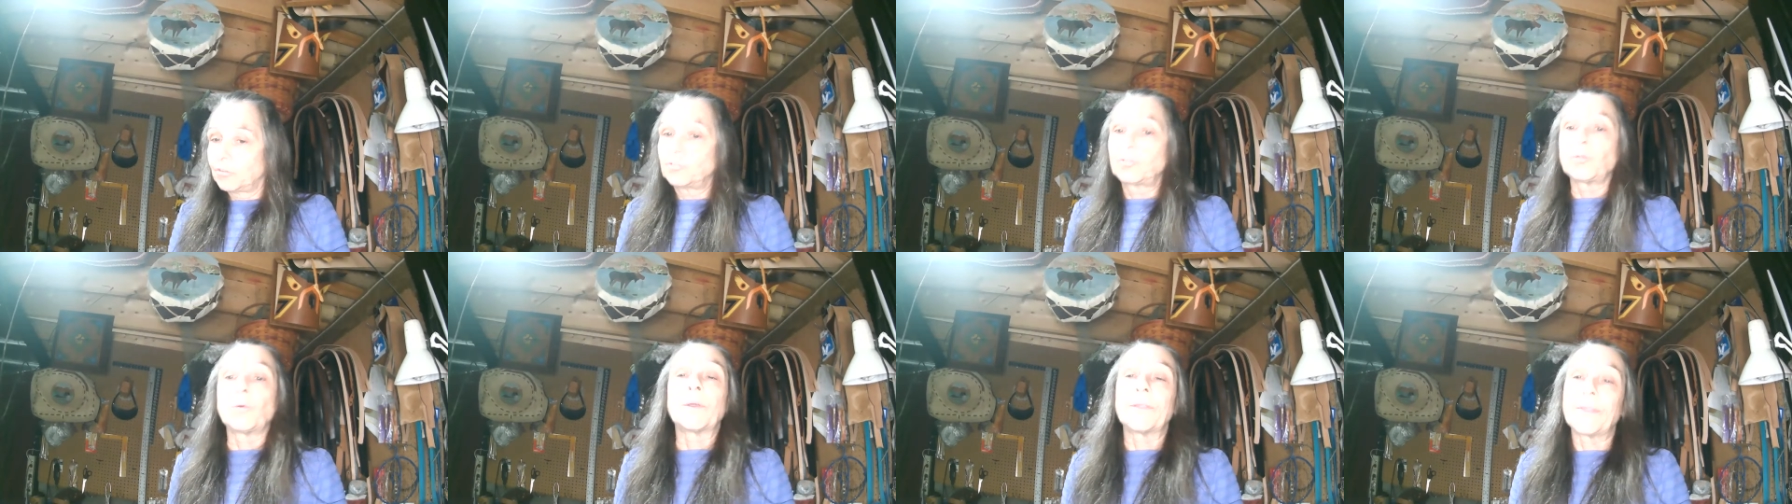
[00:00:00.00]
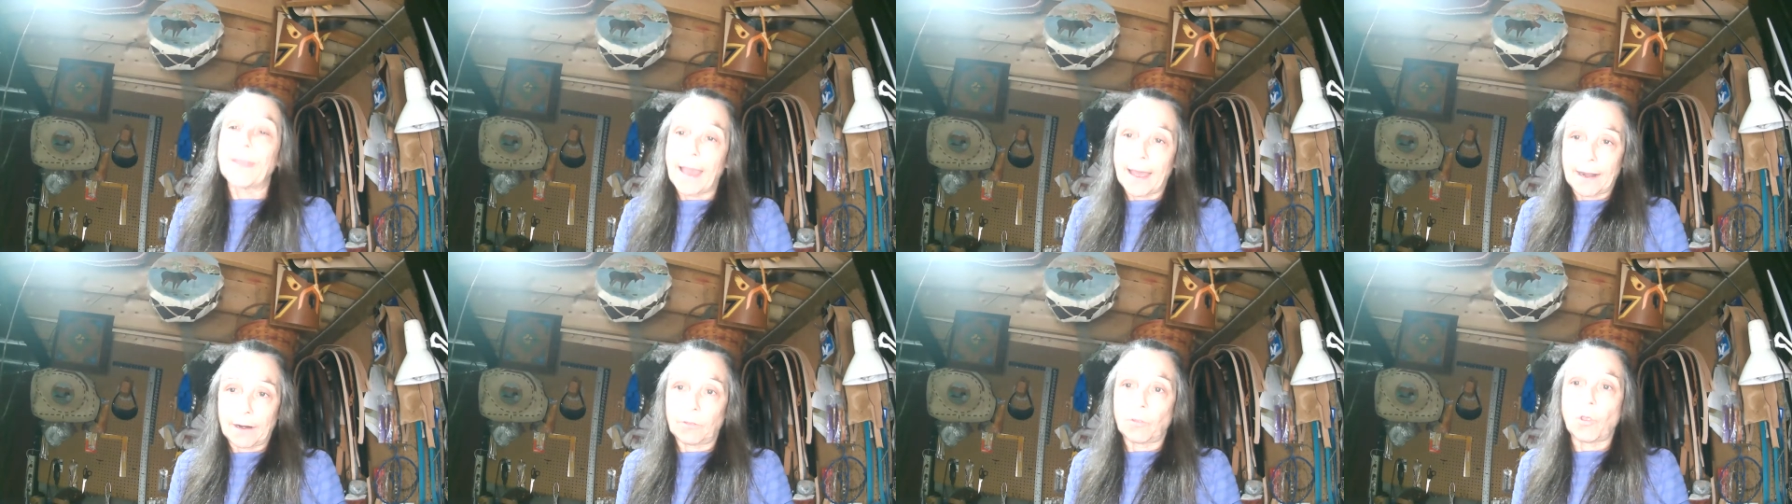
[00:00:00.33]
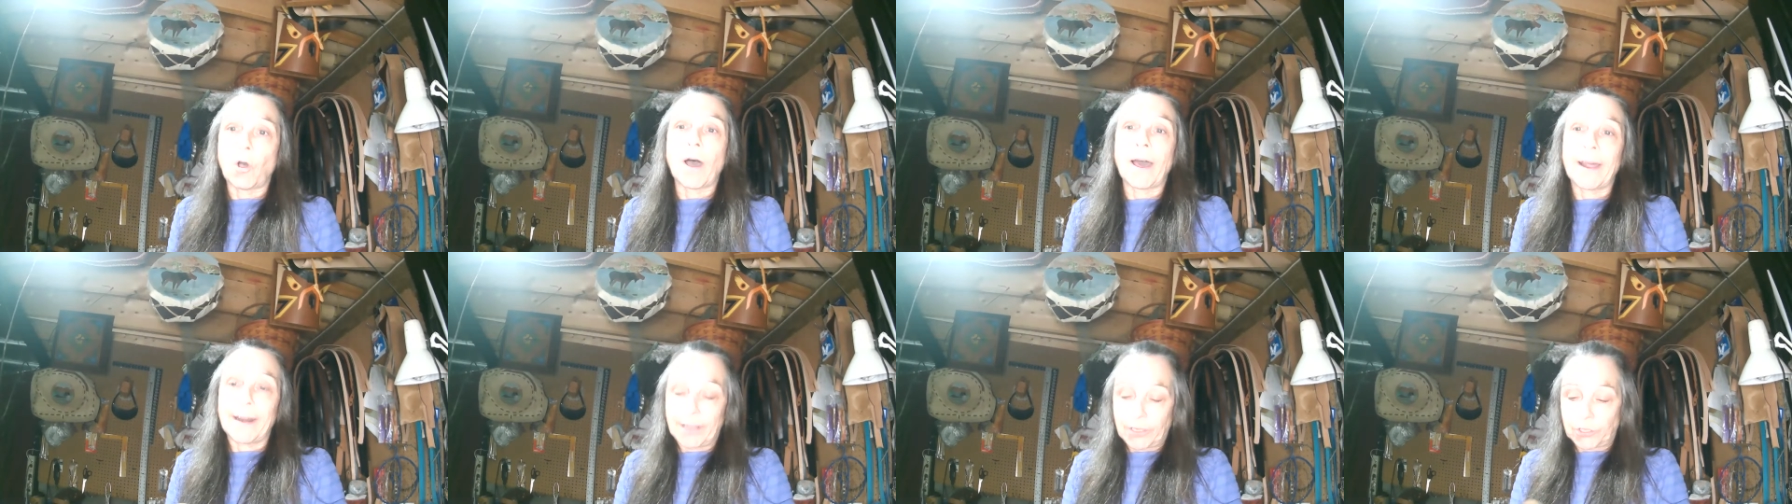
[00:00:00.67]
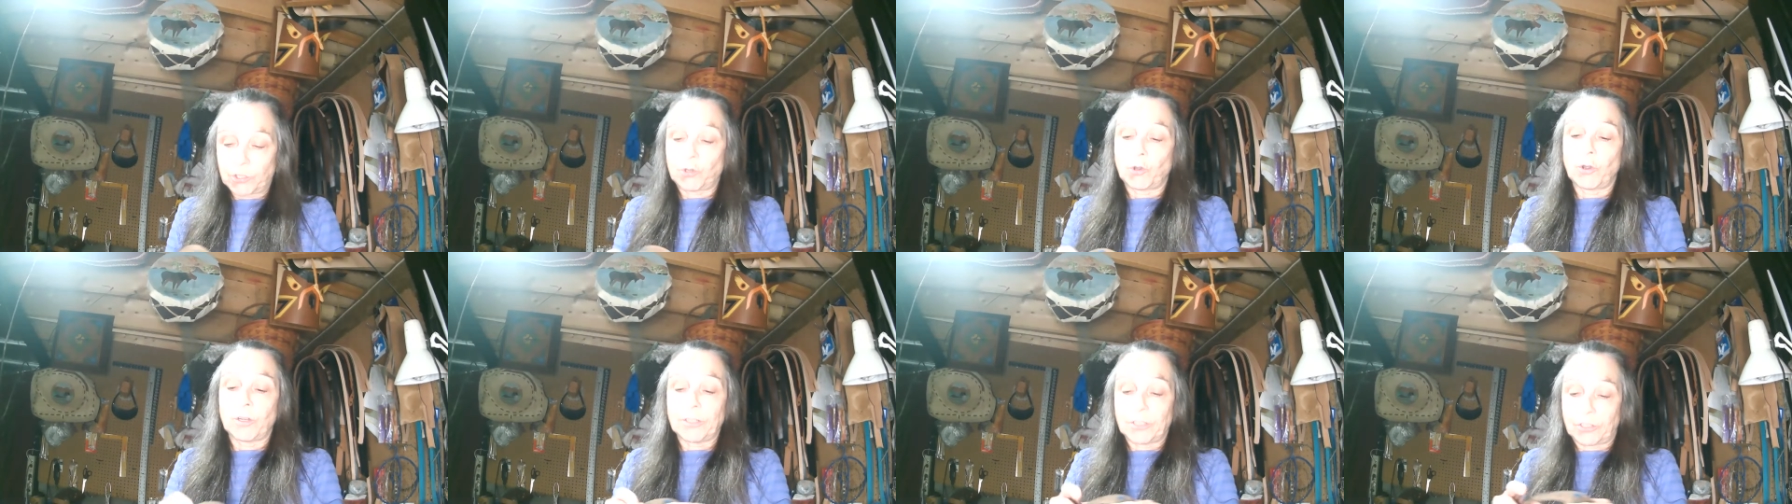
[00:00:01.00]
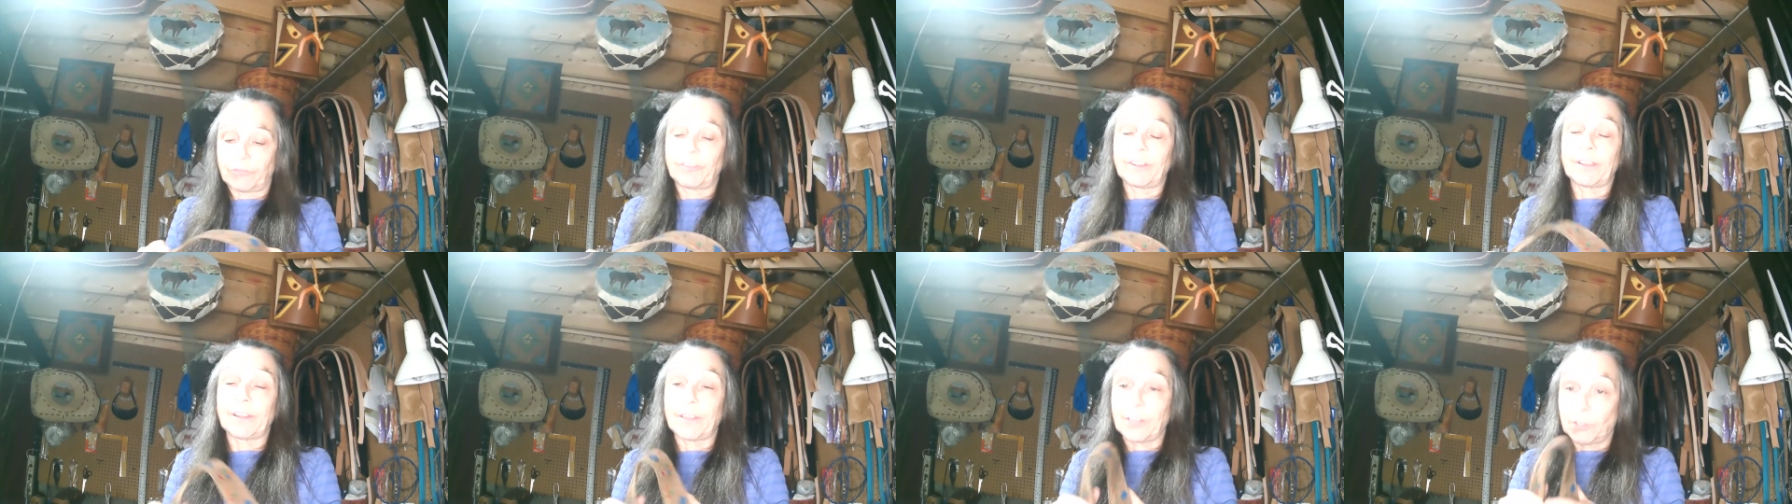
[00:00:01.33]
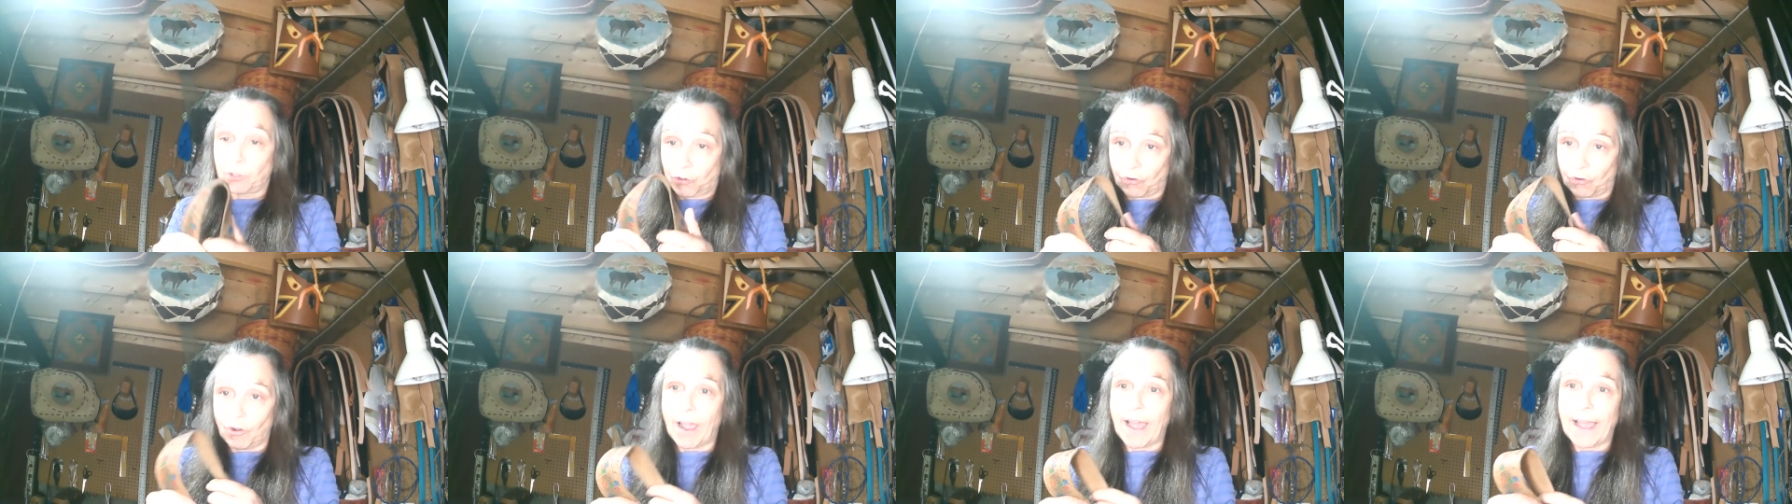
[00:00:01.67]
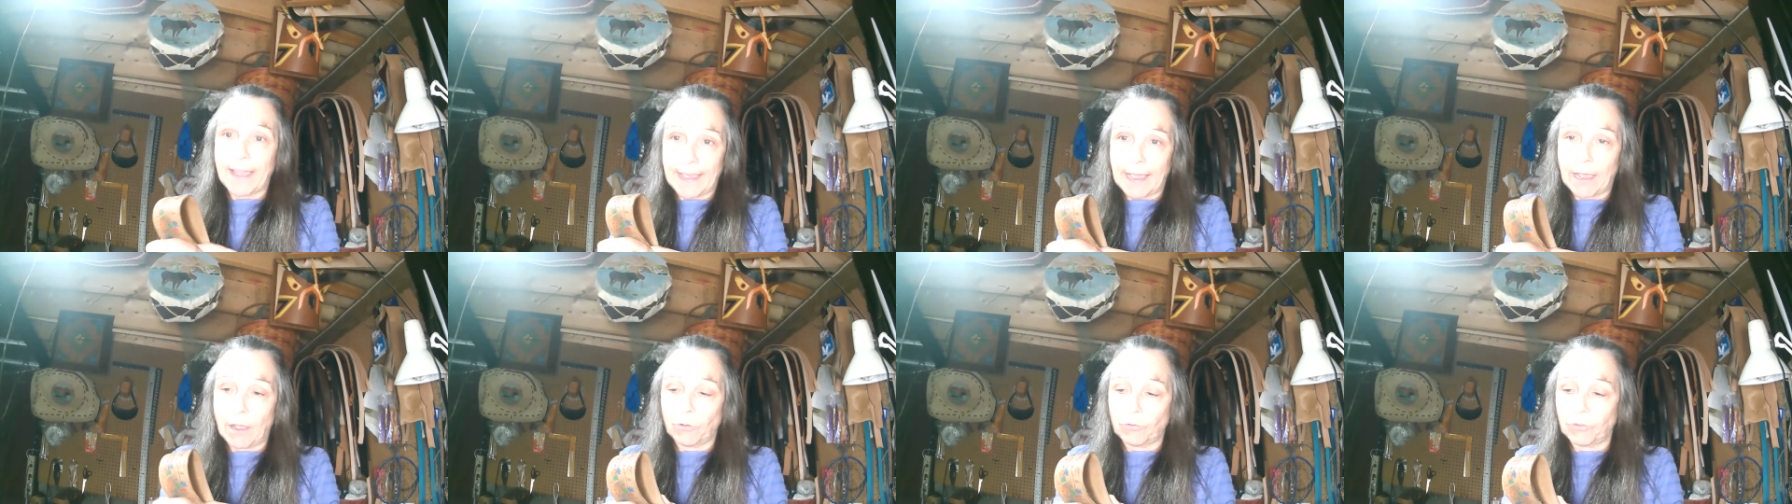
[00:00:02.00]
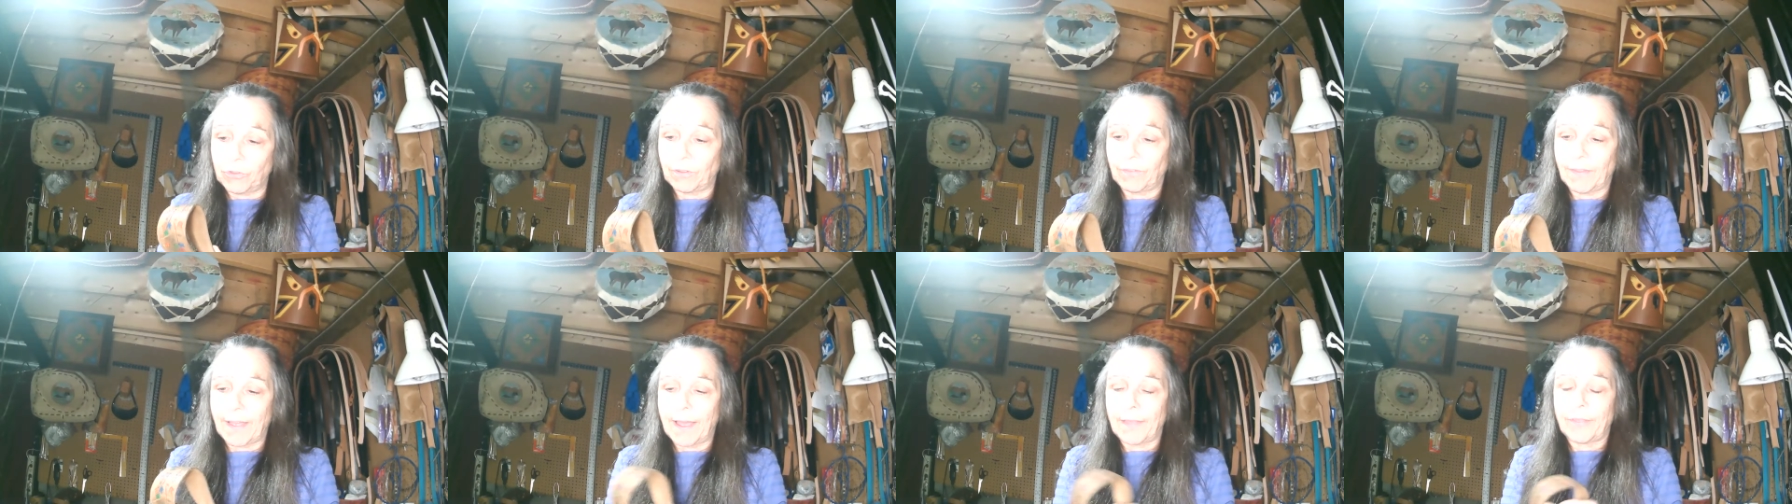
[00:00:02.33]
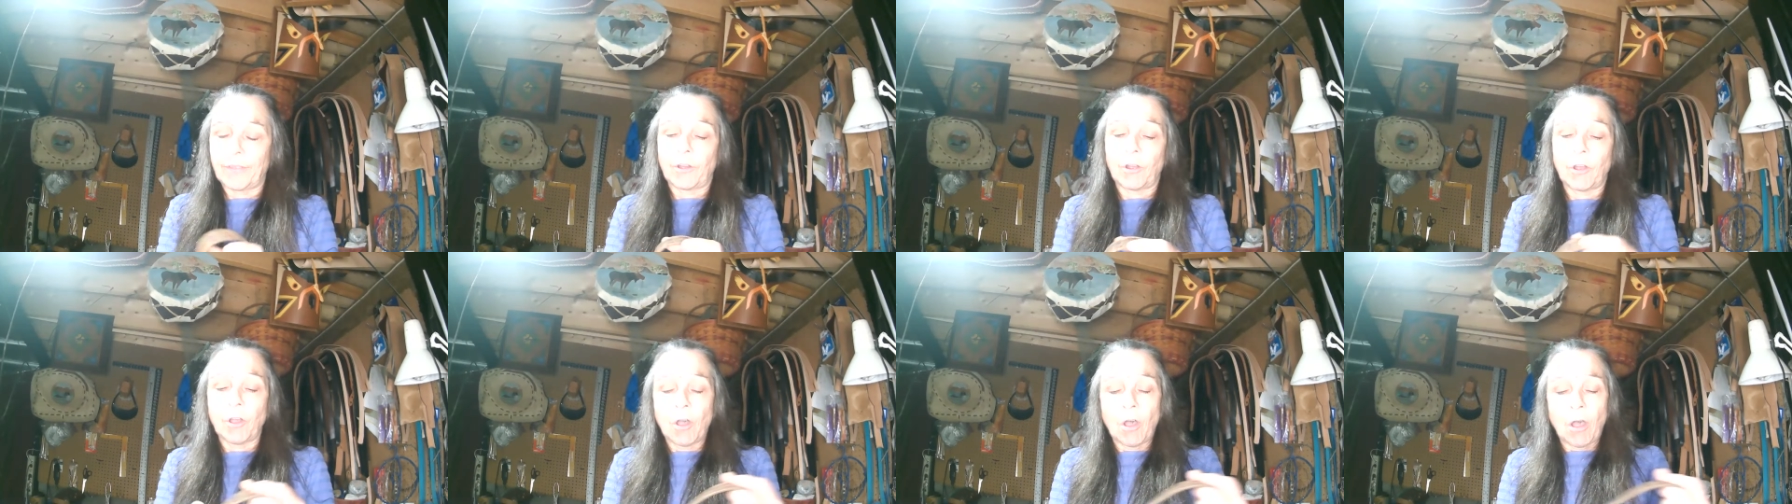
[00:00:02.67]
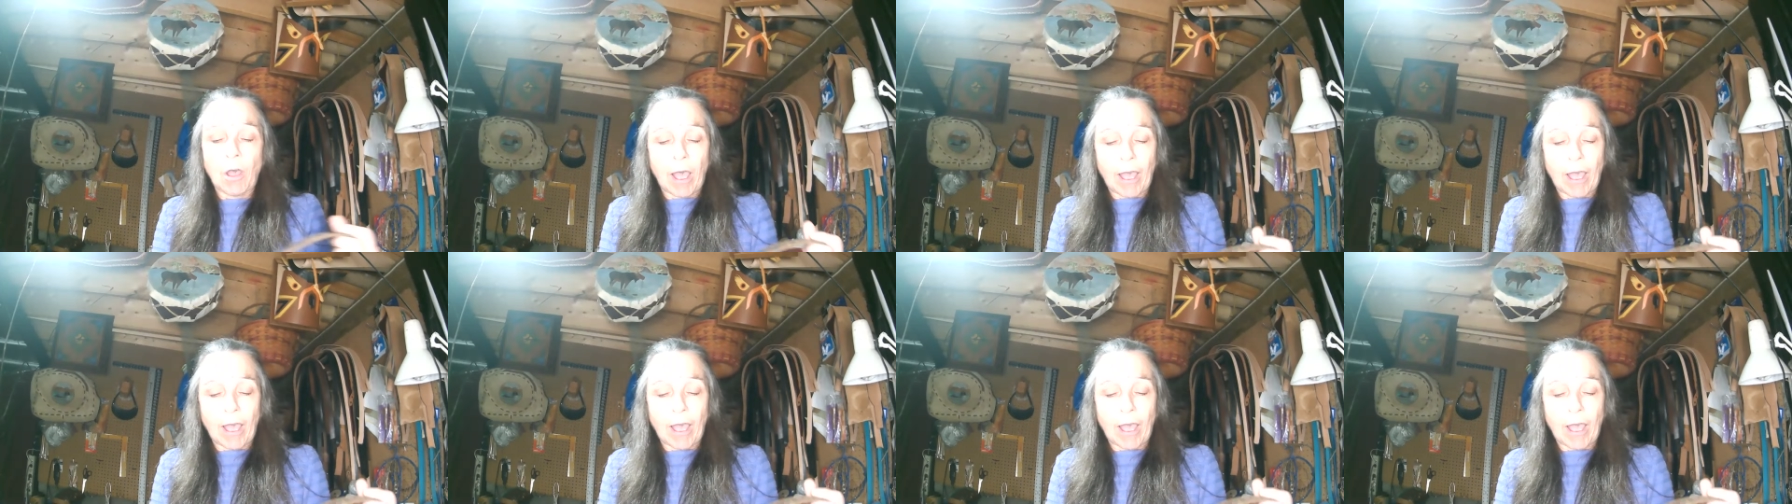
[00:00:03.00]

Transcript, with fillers: doing that a lot is going to really dry out the leather.